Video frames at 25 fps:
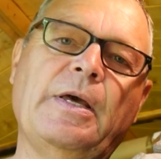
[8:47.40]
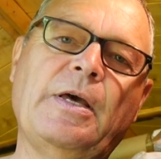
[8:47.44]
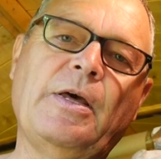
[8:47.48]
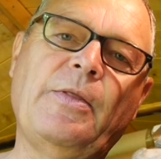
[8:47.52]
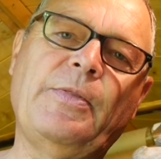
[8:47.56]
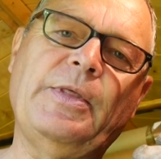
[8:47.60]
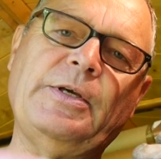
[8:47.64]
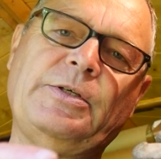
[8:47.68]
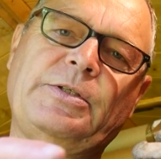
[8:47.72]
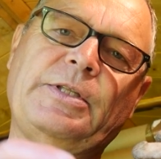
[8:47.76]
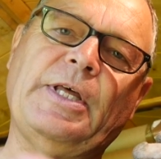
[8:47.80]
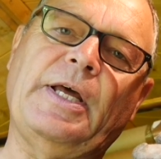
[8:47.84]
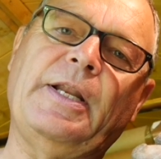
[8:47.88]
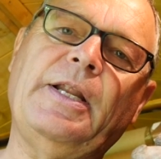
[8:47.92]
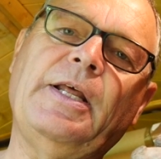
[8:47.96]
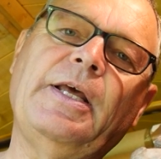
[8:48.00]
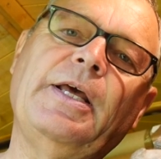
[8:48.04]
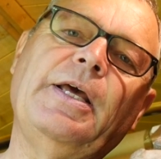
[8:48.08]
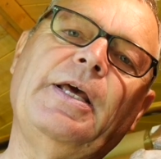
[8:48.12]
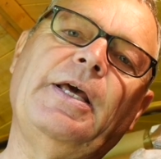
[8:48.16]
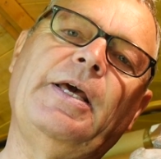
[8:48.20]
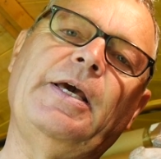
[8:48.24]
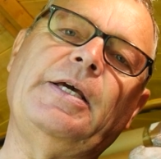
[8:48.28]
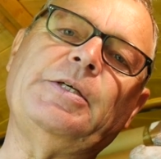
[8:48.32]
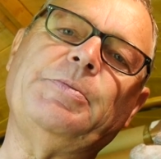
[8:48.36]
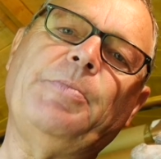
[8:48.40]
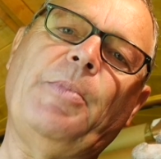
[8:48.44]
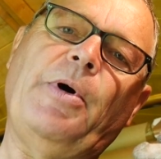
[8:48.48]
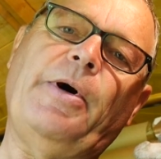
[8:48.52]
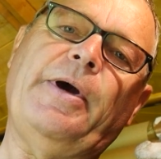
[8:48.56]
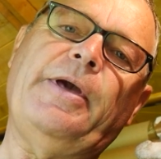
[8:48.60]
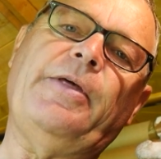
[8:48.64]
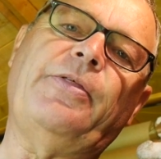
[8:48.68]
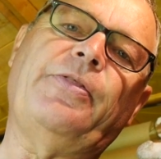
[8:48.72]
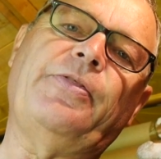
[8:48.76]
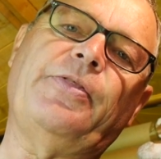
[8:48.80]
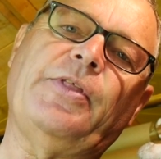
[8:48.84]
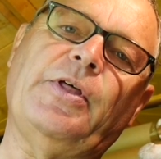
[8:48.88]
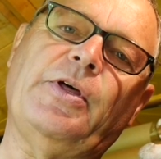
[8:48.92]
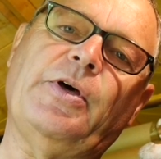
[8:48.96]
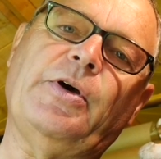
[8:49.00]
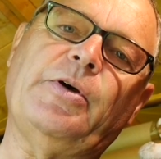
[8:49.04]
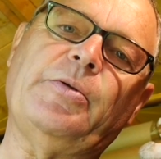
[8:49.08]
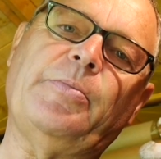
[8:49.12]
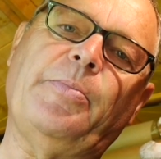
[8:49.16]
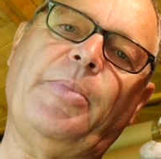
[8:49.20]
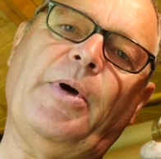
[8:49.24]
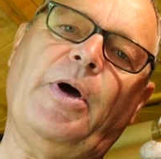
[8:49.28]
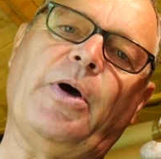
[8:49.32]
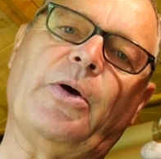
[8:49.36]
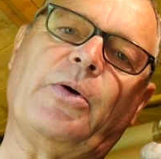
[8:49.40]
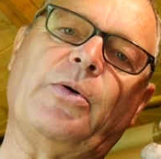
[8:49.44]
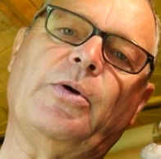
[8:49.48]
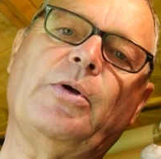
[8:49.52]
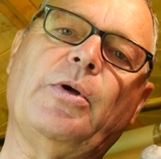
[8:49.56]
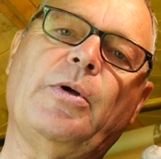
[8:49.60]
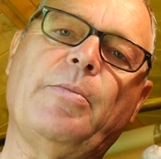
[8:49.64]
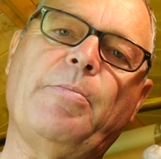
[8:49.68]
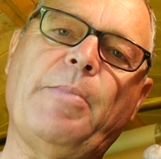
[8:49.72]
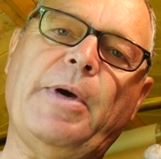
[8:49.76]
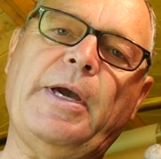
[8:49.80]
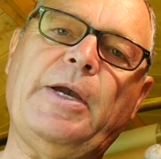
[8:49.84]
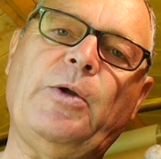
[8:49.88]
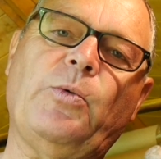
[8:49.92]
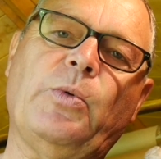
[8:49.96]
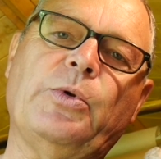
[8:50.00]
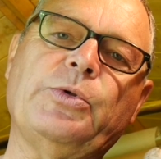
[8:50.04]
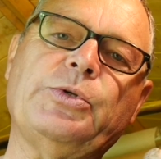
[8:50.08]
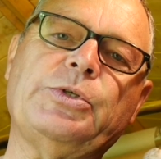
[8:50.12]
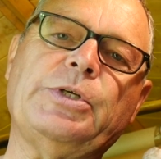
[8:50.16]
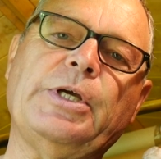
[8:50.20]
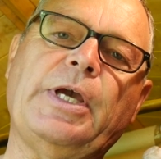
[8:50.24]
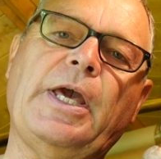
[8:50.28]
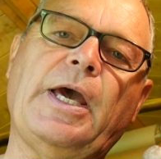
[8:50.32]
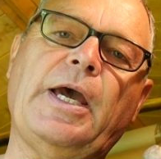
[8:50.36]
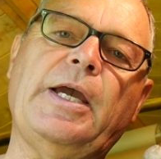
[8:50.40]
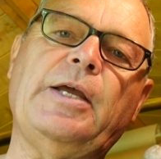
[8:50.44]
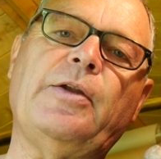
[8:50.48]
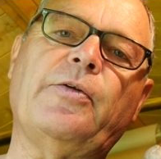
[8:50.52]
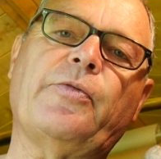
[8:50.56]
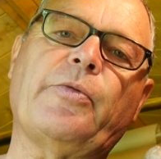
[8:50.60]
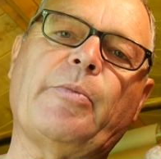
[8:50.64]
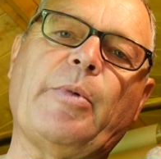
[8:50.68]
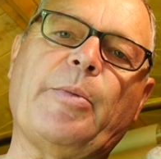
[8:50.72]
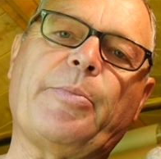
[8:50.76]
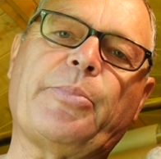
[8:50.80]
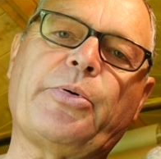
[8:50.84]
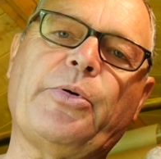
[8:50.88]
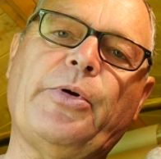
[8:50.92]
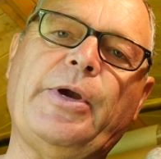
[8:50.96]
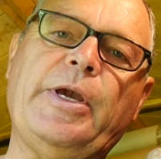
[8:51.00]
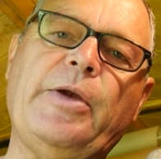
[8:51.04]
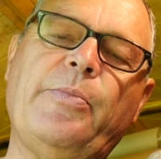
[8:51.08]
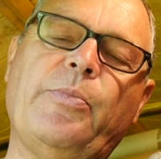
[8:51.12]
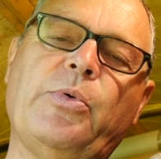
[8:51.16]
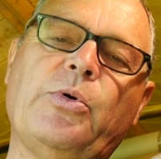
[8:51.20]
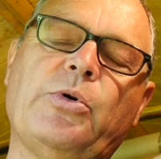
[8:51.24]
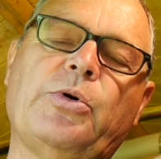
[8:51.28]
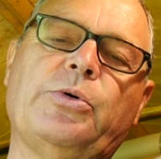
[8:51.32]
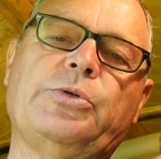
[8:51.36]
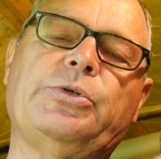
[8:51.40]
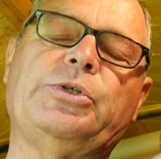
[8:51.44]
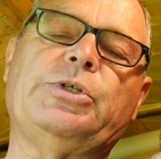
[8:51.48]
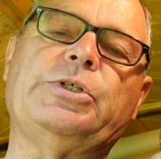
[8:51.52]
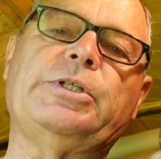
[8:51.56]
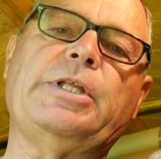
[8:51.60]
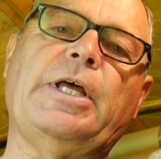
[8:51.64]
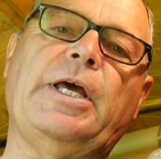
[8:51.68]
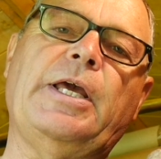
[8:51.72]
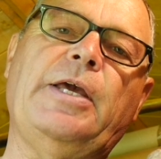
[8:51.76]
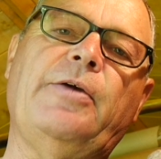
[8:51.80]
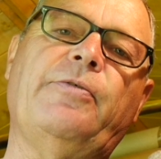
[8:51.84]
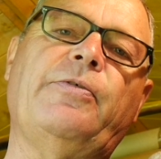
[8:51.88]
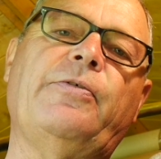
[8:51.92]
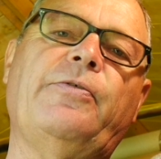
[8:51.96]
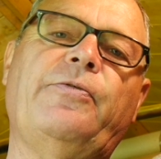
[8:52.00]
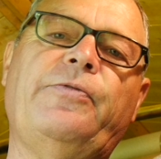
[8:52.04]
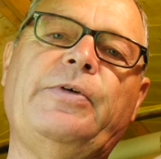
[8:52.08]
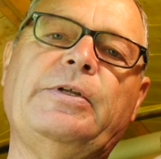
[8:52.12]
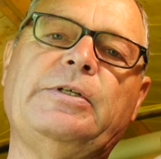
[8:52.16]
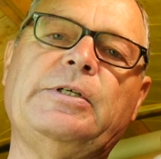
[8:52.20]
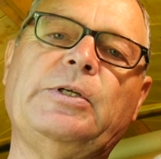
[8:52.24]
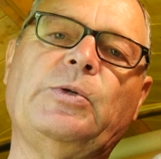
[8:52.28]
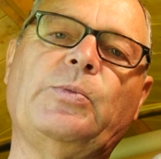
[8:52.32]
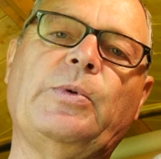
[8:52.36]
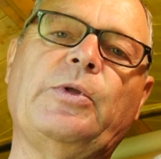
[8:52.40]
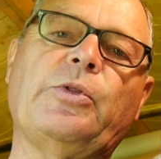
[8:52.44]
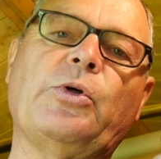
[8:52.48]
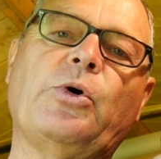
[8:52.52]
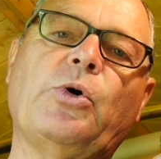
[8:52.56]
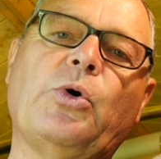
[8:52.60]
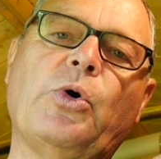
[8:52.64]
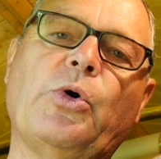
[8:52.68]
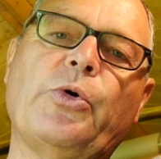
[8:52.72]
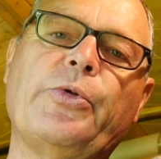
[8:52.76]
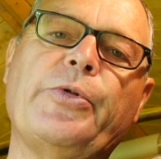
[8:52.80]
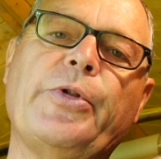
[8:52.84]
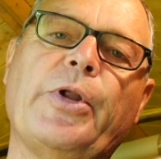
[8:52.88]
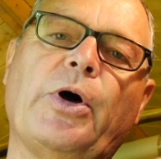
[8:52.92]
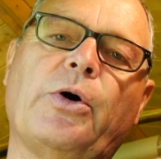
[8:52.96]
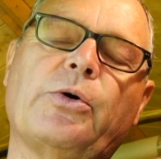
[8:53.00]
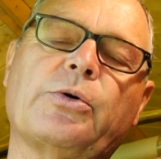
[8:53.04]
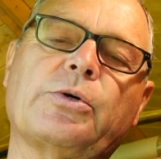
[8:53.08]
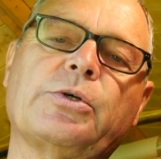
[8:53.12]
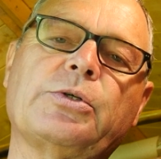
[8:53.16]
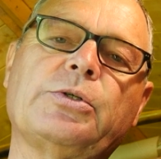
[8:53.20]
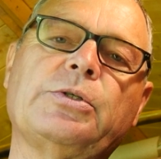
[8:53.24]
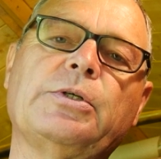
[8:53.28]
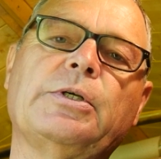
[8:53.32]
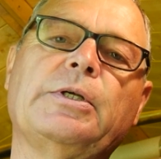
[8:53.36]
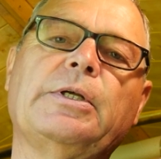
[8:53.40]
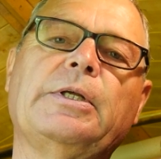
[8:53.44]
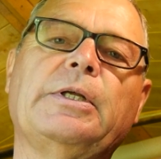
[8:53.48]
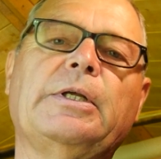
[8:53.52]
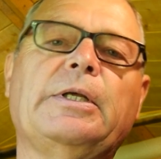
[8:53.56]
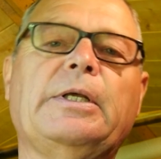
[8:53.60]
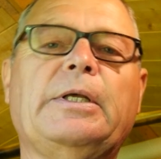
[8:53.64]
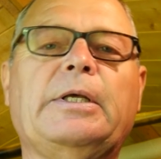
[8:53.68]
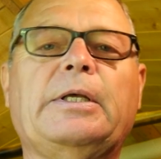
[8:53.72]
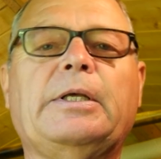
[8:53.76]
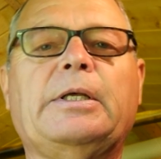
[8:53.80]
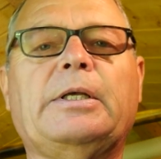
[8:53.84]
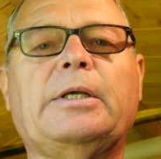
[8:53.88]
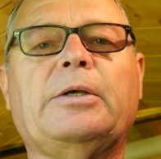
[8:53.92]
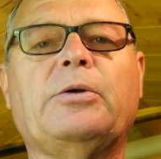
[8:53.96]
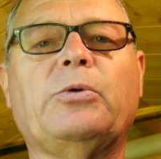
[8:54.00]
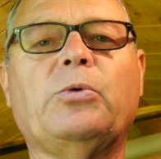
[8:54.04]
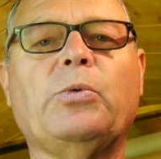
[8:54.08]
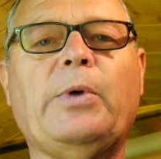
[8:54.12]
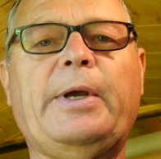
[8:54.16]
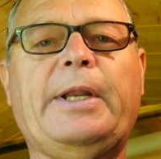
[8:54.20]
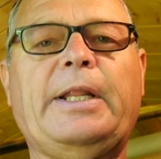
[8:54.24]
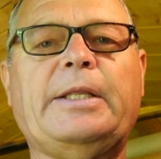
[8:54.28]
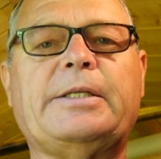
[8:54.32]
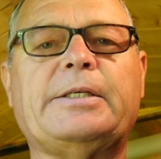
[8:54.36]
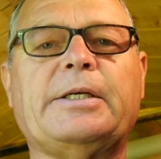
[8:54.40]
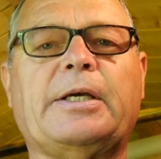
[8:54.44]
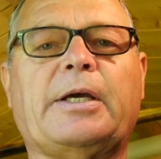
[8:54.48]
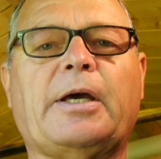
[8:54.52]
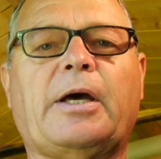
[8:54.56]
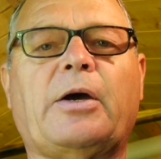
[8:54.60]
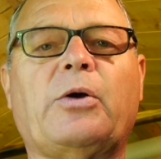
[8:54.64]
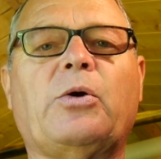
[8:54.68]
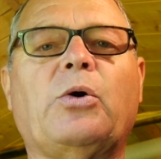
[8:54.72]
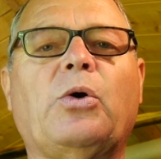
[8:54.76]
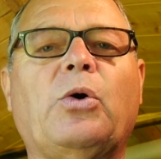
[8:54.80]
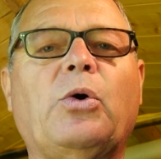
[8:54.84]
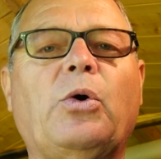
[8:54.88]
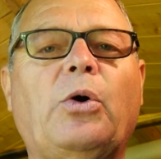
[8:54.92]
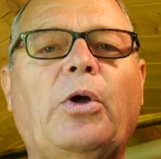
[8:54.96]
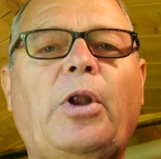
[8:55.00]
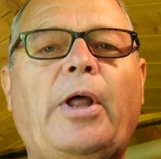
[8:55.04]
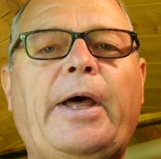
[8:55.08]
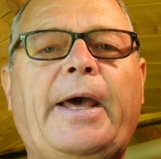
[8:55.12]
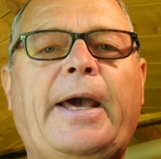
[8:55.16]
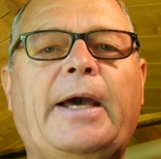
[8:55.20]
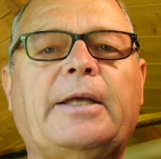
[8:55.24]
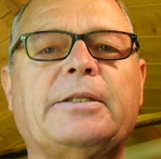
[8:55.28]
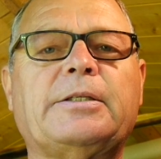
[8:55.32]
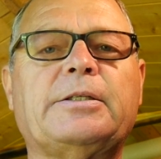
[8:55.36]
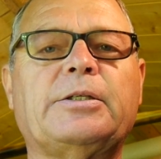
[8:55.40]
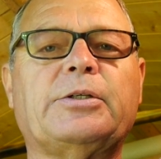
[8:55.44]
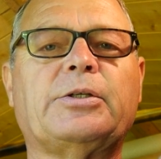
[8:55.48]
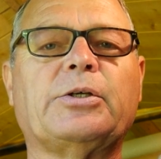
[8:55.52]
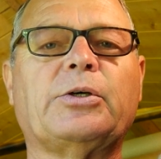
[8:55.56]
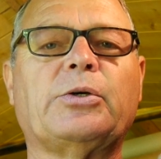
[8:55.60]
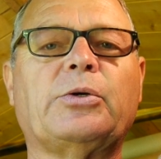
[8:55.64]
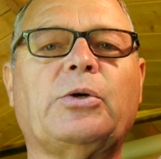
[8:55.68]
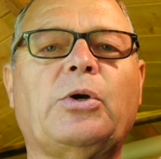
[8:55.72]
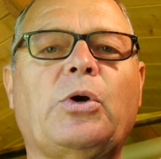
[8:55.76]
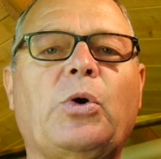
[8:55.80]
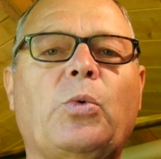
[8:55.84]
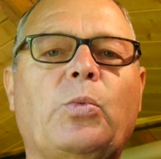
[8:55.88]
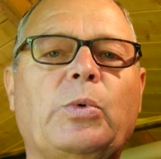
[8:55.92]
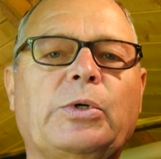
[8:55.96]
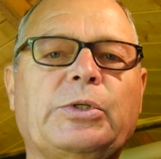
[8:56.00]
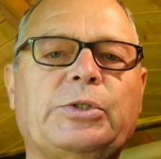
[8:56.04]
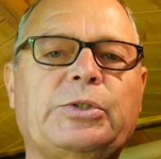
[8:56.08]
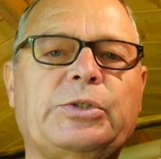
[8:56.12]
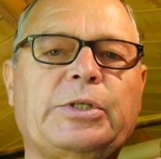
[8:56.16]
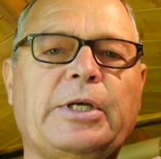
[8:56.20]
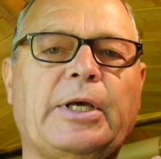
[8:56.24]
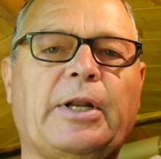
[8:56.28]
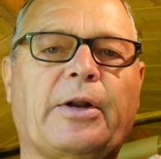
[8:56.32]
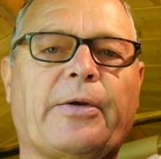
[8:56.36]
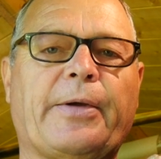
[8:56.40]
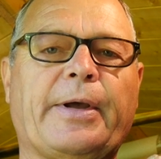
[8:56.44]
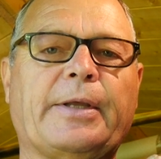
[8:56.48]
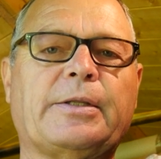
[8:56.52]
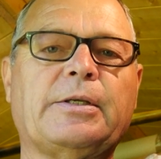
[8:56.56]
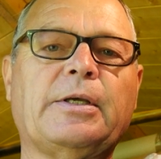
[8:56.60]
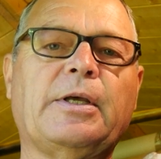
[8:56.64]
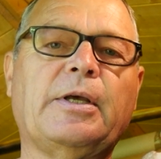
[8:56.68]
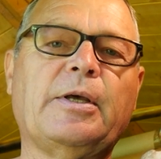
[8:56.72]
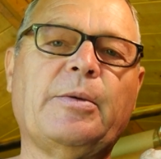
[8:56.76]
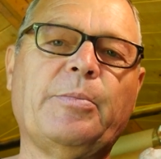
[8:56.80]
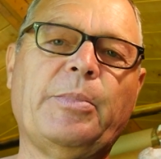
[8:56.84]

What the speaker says: This then is my third bow, made once again from a pre-bought stave fitted with horn nocks, ready to go. All I had to do was tiller it.